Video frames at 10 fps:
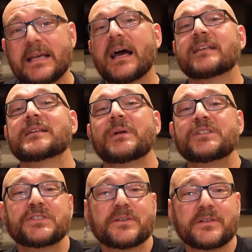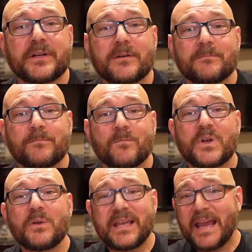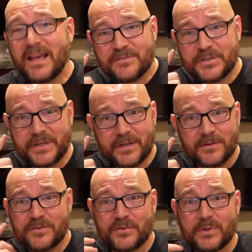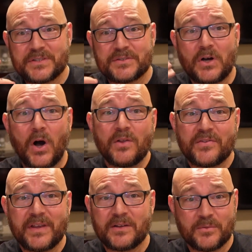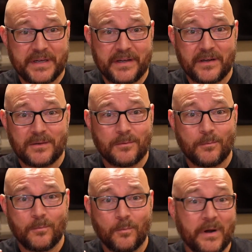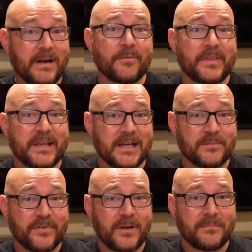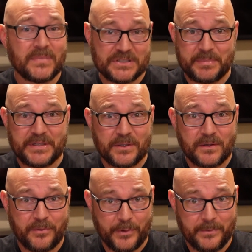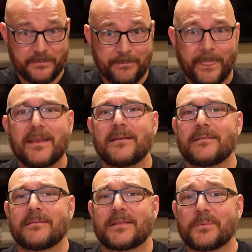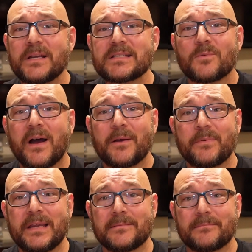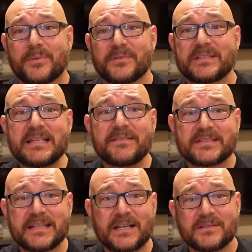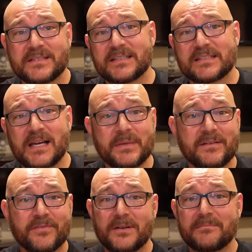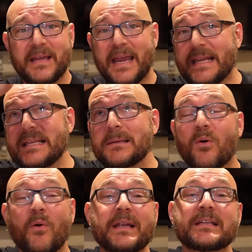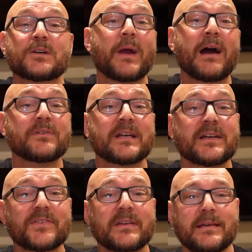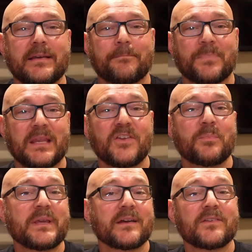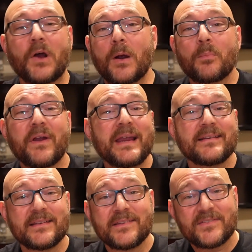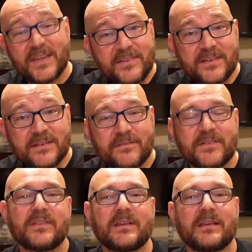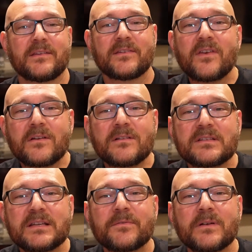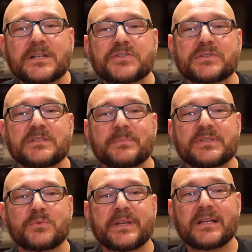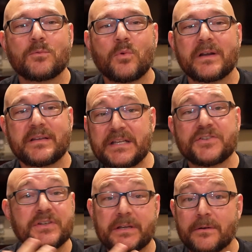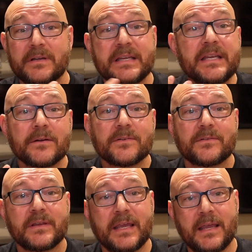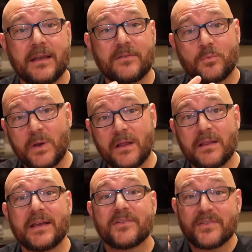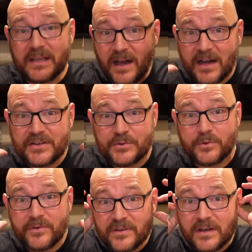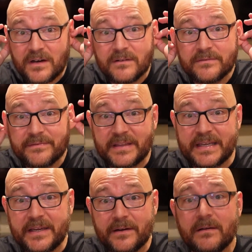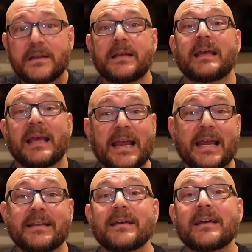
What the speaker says: As I mentioned earlier, we only have two ears through which all sounds we hear, wherever they come from, must be heard through. The reason why we perceive sounds as coming from any point around us is because our brain is sensitive to the subtle differentials between what each ear hears, as well as the contours of the ear, and